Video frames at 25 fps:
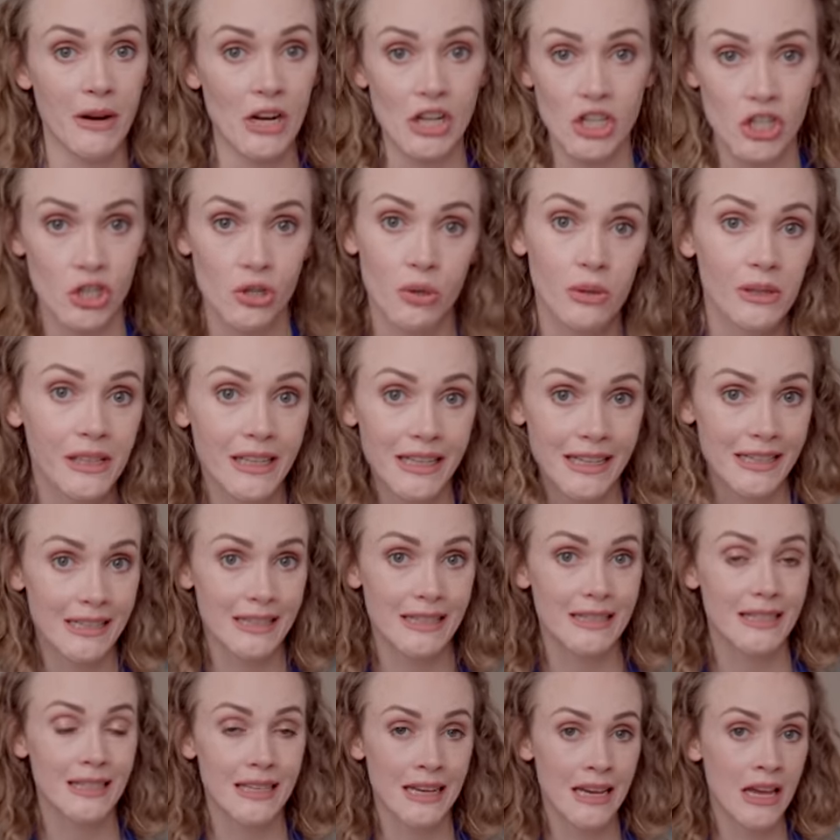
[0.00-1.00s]
my Stollen
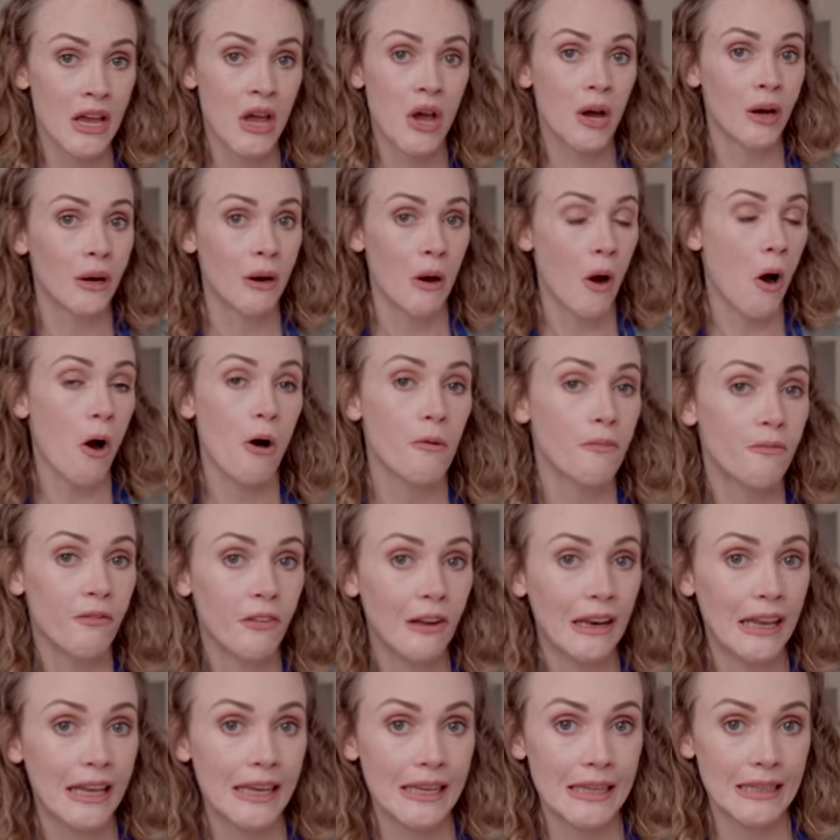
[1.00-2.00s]
is
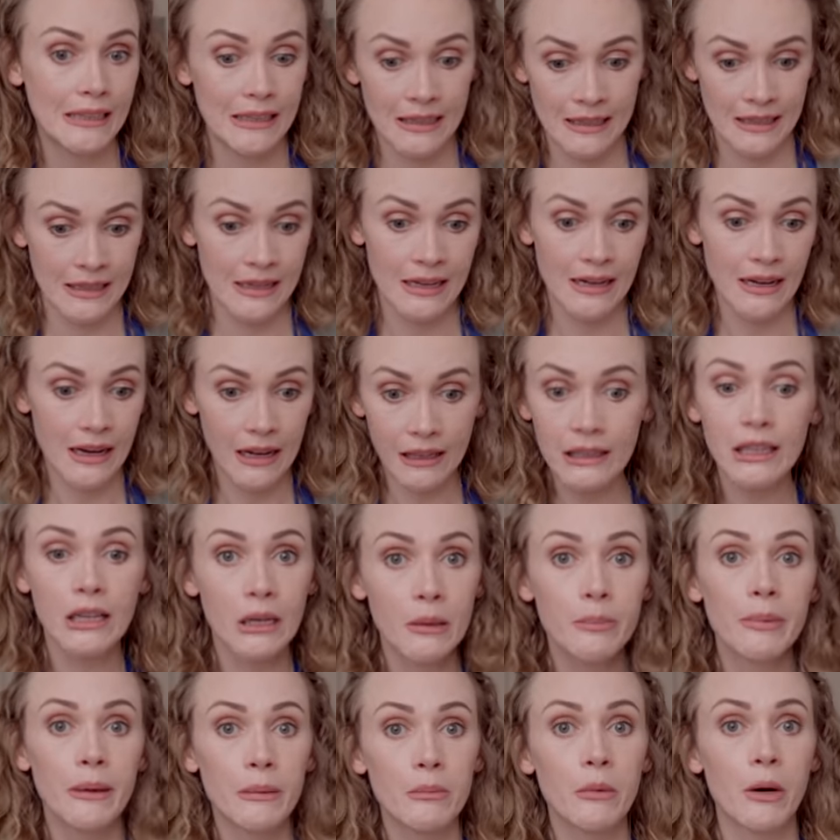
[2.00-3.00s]
hopefully a
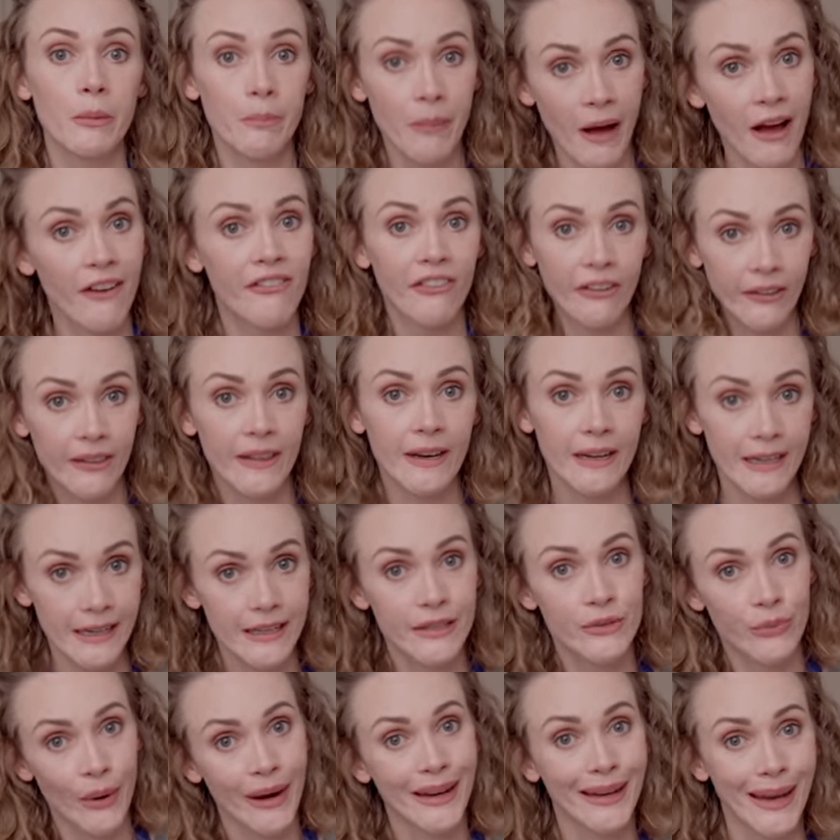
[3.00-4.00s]
little bit more puffy than it
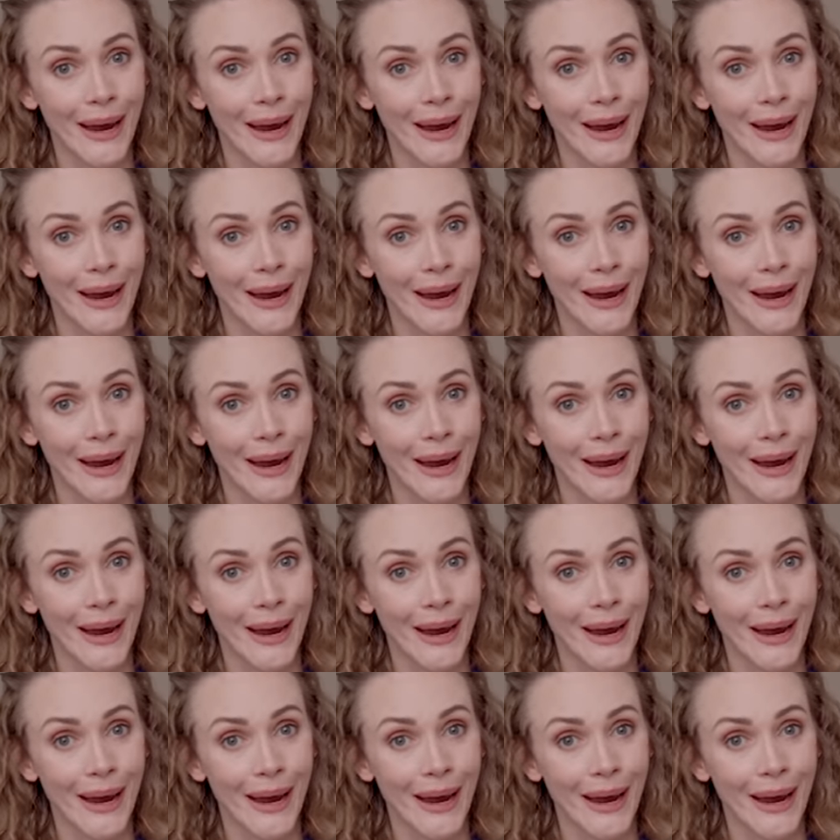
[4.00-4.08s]
is right